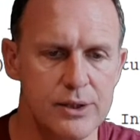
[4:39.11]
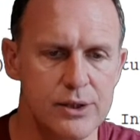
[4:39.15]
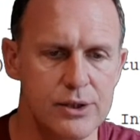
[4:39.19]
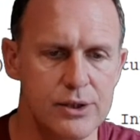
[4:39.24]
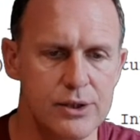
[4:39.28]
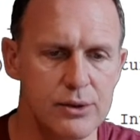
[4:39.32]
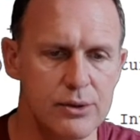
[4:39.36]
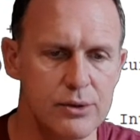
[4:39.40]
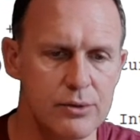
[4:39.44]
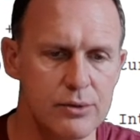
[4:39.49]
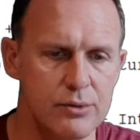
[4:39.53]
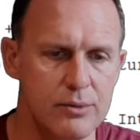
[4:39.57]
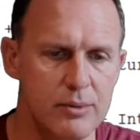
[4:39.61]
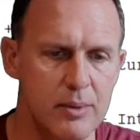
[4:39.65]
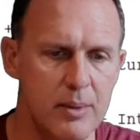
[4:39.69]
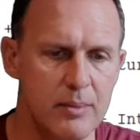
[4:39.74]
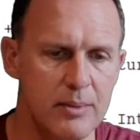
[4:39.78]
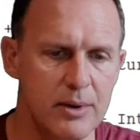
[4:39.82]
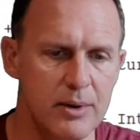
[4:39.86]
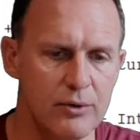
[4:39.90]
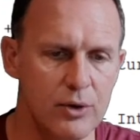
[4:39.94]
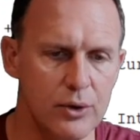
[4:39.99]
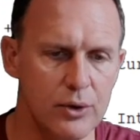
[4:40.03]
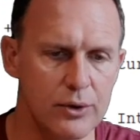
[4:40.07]
So you remember
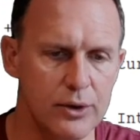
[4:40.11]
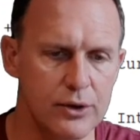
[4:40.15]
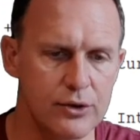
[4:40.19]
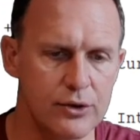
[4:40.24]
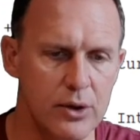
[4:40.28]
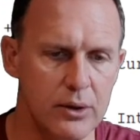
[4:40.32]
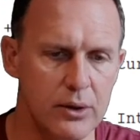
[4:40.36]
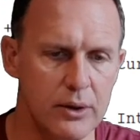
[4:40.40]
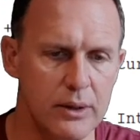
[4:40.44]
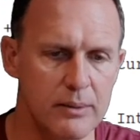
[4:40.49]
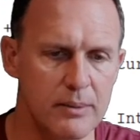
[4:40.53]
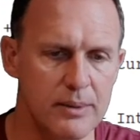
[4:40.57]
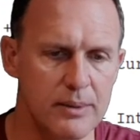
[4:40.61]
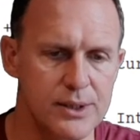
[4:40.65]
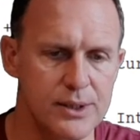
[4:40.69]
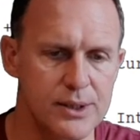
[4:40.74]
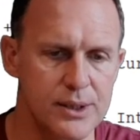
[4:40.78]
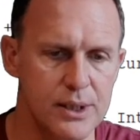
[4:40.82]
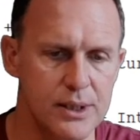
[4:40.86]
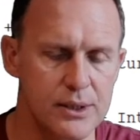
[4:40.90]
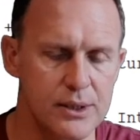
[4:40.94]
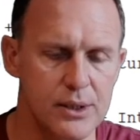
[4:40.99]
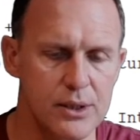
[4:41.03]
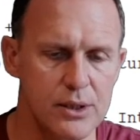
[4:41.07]
I've got the total number at
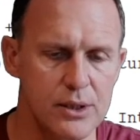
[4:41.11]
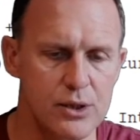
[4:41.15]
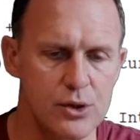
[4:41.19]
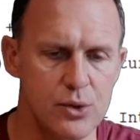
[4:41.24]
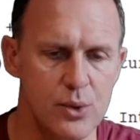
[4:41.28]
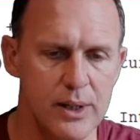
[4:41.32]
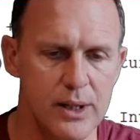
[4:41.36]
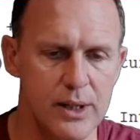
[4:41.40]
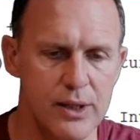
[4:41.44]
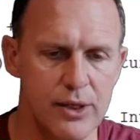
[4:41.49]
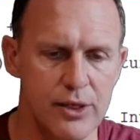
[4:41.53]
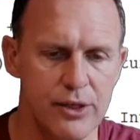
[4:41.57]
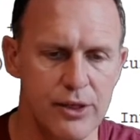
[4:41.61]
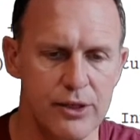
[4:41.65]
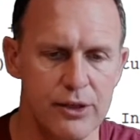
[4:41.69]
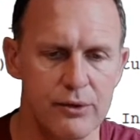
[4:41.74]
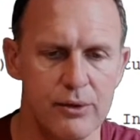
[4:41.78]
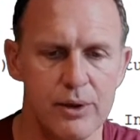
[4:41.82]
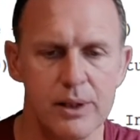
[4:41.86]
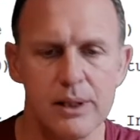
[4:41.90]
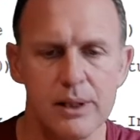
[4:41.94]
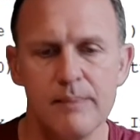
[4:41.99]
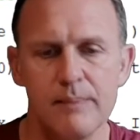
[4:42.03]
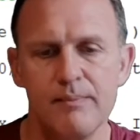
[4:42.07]

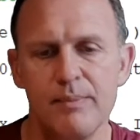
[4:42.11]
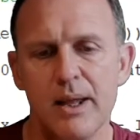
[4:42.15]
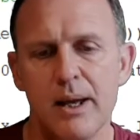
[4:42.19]
1623.